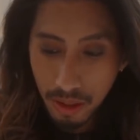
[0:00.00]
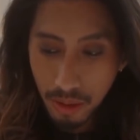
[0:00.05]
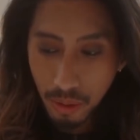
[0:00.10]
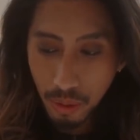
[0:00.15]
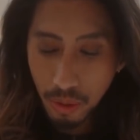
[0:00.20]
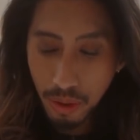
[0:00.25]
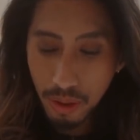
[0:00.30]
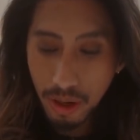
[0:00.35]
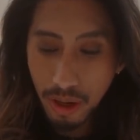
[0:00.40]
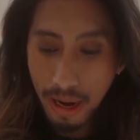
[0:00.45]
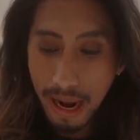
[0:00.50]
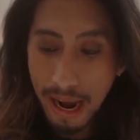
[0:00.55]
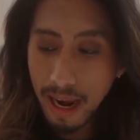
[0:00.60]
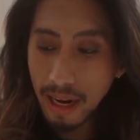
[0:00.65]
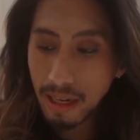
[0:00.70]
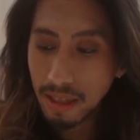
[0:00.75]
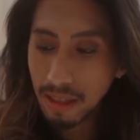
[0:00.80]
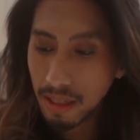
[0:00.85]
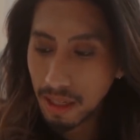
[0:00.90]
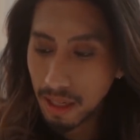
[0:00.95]
or they're
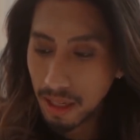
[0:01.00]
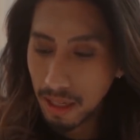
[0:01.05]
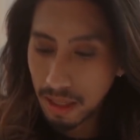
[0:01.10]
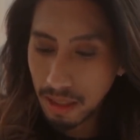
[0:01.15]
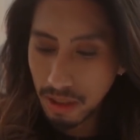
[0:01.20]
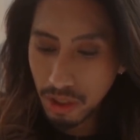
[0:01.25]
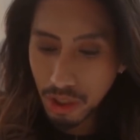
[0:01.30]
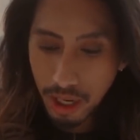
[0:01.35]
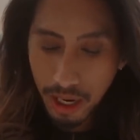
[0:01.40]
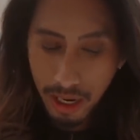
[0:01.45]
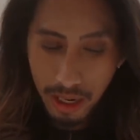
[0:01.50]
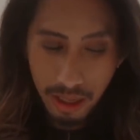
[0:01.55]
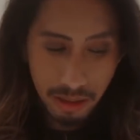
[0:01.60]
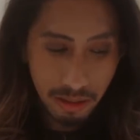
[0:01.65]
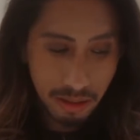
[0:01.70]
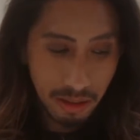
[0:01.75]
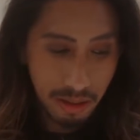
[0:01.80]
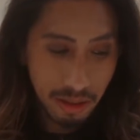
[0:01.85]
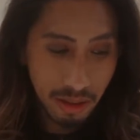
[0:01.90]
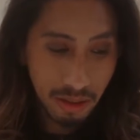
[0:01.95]
acting like child
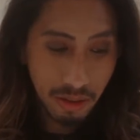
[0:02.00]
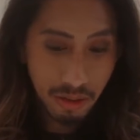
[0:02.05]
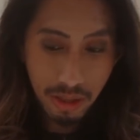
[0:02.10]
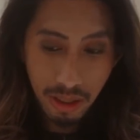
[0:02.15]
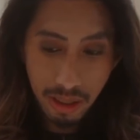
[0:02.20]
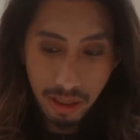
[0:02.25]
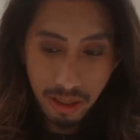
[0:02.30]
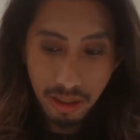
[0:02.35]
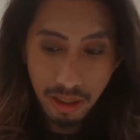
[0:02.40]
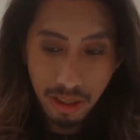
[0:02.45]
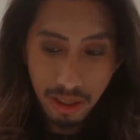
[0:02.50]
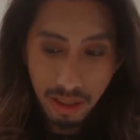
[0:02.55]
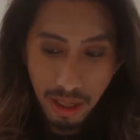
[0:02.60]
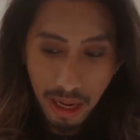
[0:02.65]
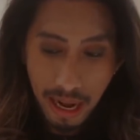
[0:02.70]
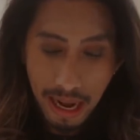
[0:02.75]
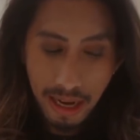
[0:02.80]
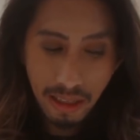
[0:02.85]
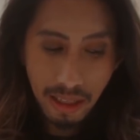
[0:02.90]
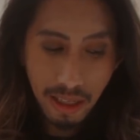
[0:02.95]
you know they're they're
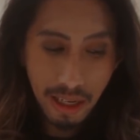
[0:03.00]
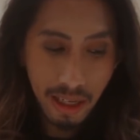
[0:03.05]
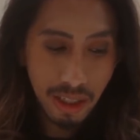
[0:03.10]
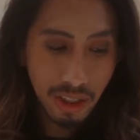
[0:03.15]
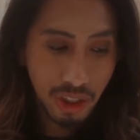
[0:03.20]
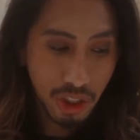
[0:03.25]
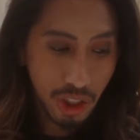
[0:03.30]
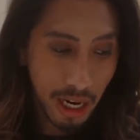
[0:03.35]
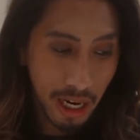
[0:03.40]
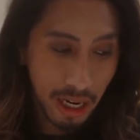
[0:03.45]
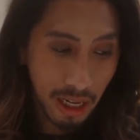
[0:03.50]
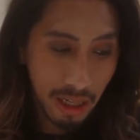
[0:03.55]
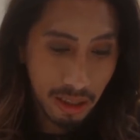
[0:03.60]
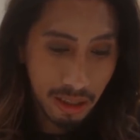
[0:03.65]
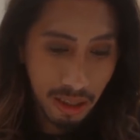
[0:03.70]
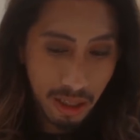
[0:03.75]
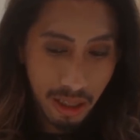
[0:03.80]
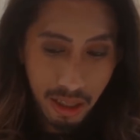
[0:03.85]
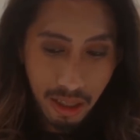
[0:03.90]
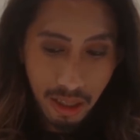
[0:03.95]
acting like a child
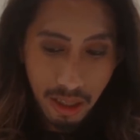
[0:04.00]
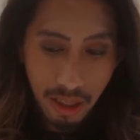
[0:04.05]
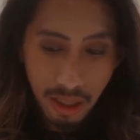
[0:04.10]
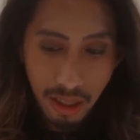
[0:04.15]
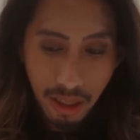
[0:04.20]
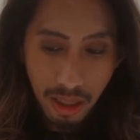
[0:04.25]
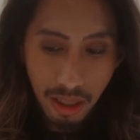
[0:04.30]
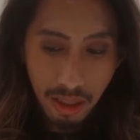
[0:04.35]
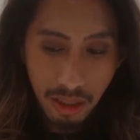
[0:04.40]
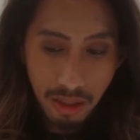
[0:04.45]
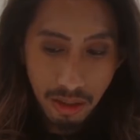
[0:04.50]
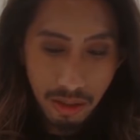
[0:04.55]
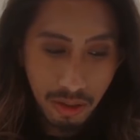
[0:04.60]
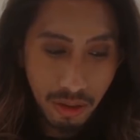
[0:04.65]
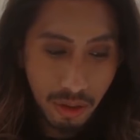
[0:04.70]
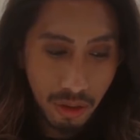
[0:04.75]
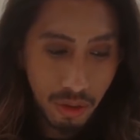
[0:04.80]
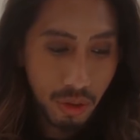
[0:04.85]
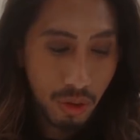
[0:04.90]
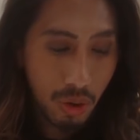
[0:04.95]
and
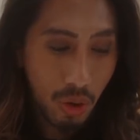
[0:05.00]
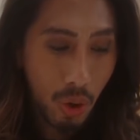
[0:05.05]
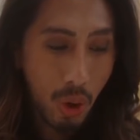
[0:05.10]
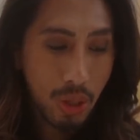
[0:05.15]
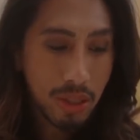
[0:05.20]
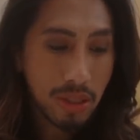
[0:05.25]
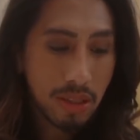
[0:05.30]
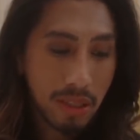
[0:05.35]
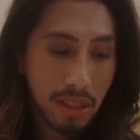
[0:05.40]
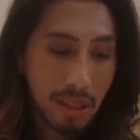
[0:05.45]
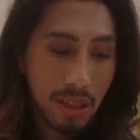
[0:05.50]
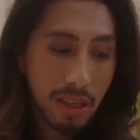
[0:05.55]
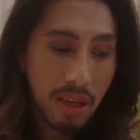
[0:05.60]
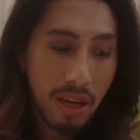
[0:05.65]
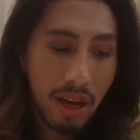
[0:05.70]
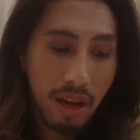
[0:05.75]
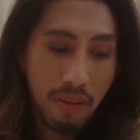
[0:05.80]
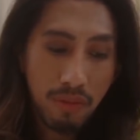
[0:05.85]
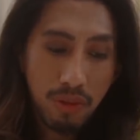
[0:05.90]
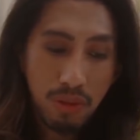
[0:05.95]
you constantly
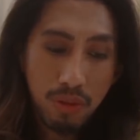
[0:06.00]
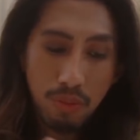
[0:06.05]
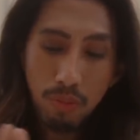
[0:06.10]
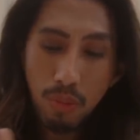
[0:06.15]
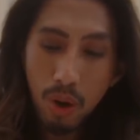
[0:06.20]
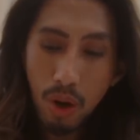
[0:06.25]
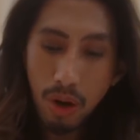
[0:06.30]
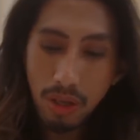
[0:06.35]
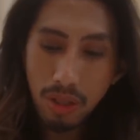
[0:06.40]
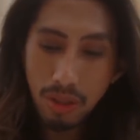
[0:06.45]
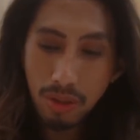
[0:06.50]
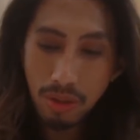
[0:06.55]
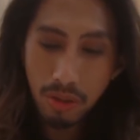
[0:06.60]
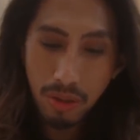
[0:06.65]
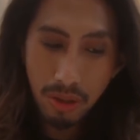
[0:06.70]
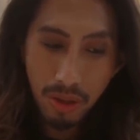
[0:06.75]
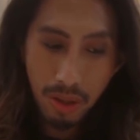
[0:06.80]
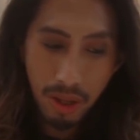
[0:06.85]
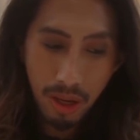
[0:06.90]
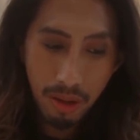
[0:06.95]
have to
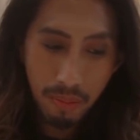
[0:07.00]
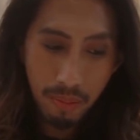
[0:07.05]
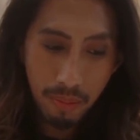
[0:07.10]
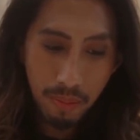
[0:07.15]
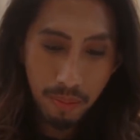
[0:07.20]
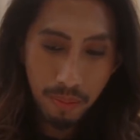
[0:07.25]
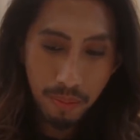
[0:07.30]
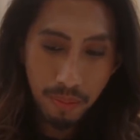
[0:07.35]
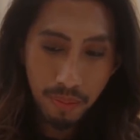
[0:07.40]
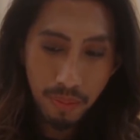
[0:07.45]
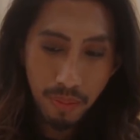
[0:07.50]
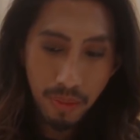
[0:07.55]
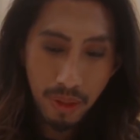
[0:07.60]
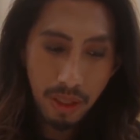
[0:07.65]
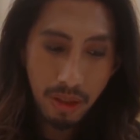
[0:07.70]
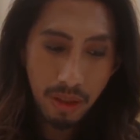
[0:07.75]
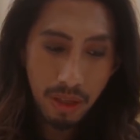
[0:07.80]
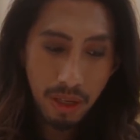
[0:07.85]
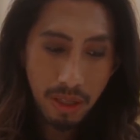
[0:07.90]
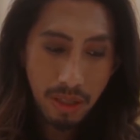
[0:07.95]
monitor them
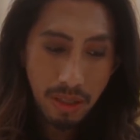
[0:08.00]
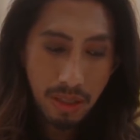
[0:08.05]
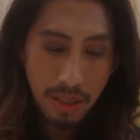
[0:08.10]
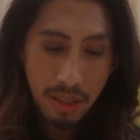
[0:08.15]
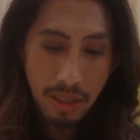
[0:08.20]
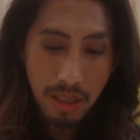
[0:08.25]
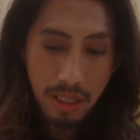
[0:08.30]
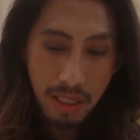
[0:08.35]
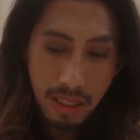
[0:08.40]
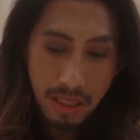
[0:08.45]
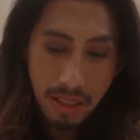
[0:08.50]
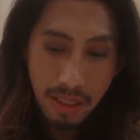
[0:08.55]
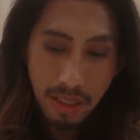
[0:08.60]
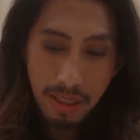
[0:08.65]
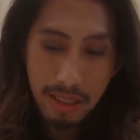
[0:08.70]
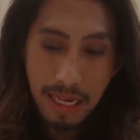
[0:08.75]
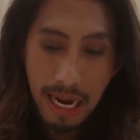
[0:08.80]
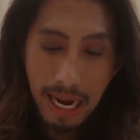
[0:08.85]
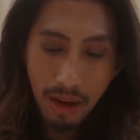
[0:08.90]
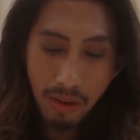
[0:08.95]
and there's this
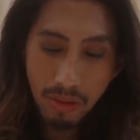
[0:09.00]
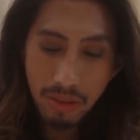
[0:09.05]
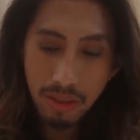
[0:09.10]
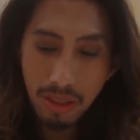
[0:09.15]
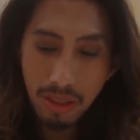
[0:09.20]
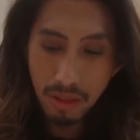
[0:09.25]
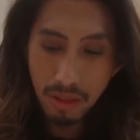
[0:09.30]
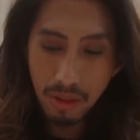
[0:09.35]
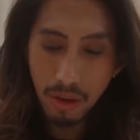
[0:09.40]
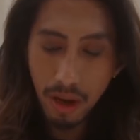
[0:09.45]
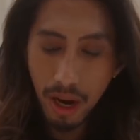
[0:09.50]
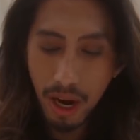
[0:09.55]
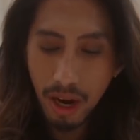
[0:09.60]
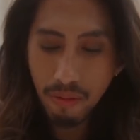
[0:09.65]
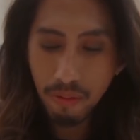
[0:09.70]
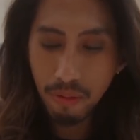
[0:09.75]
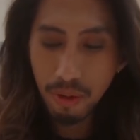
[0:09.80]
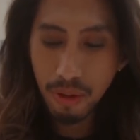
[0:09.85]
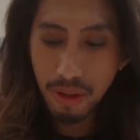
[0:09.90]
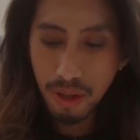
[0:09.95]
doubt you
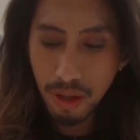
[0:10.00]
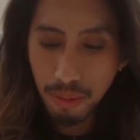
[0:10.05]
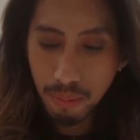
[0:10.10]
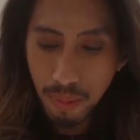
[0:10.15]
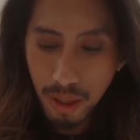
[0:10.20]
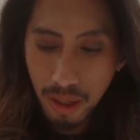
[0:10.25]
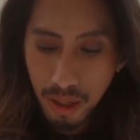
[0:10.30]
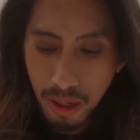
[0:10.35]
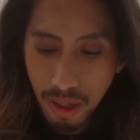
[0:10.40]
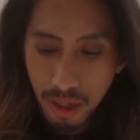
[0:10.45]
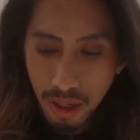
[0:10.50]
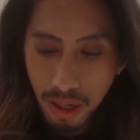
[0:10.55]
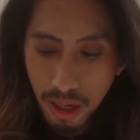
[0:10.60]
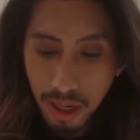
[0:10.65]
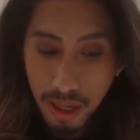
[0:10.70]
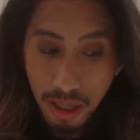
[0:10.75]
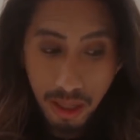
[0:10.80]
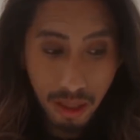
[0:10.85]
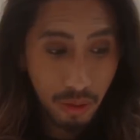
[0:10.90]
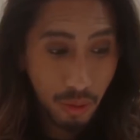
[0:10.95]
have with them
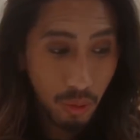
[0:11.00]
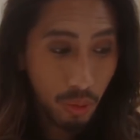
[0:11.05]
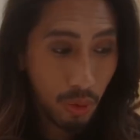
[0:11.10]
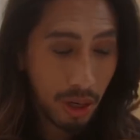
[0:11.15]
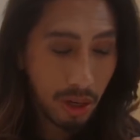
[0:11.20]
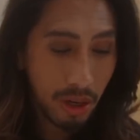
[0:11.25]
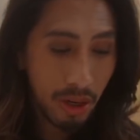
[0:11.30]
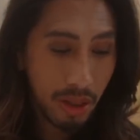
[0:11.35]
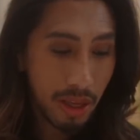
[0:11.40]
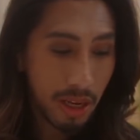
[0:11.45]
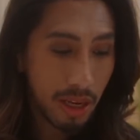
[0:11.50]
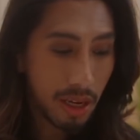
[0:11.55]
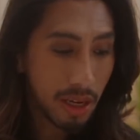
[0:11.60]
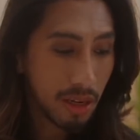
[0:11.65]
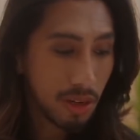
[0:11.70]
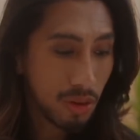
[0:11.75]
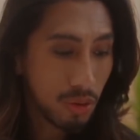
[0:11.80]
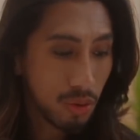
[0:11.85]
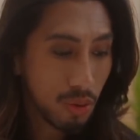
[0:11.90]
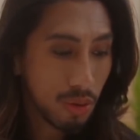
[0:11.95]
like what are they going
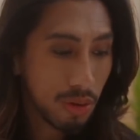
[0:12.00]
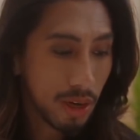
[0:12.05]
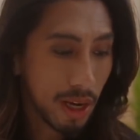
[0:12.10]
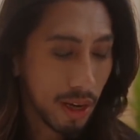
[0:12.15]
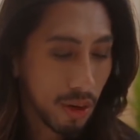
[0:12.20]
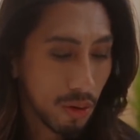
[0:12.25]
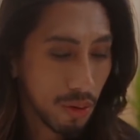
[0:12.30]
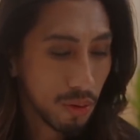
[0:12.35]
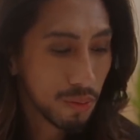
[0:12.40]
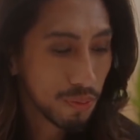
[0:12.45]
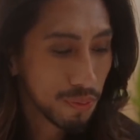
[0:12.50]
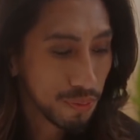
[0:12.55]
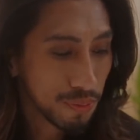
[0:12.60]
to do now